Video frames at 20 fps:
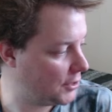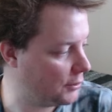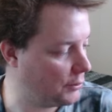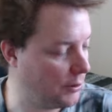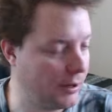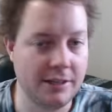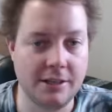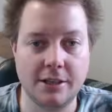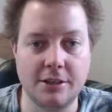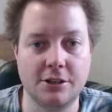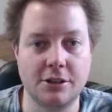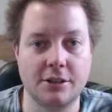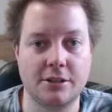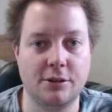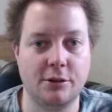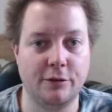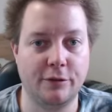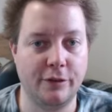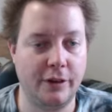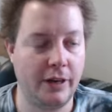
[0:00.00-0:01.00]
3 digits
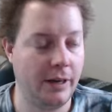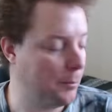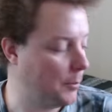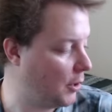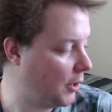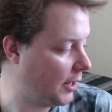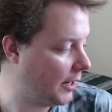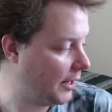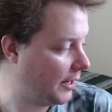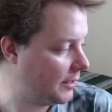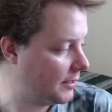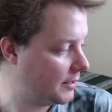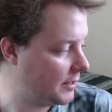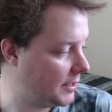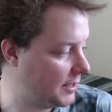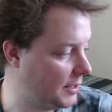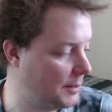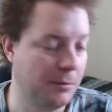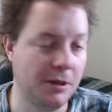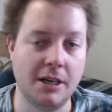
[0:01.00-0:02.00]
of my
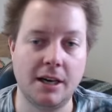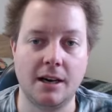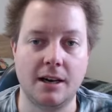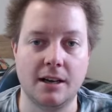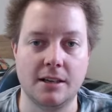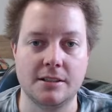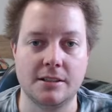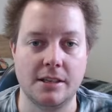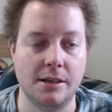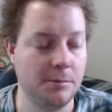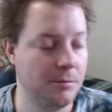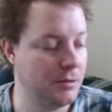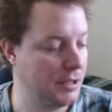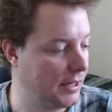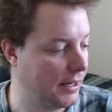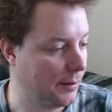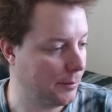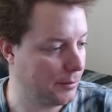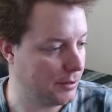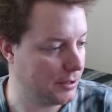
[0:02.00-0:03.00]
SIM card's IMSI
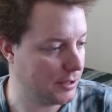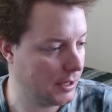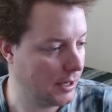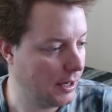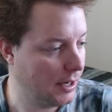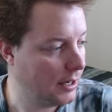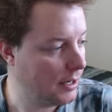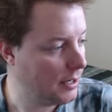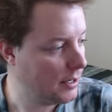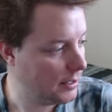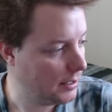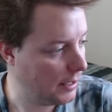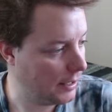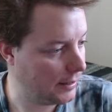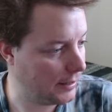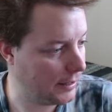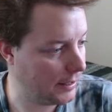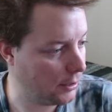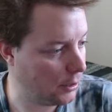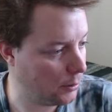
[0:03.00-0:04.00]
numbers. And
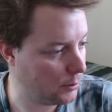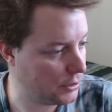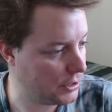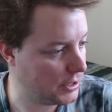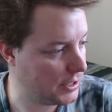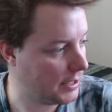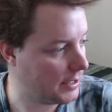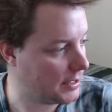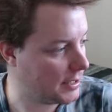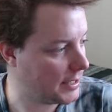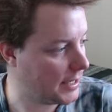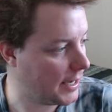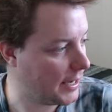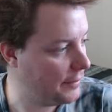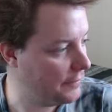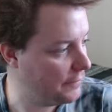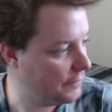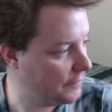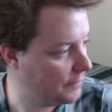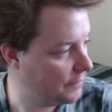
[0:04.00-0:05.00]
then I'll just hit save.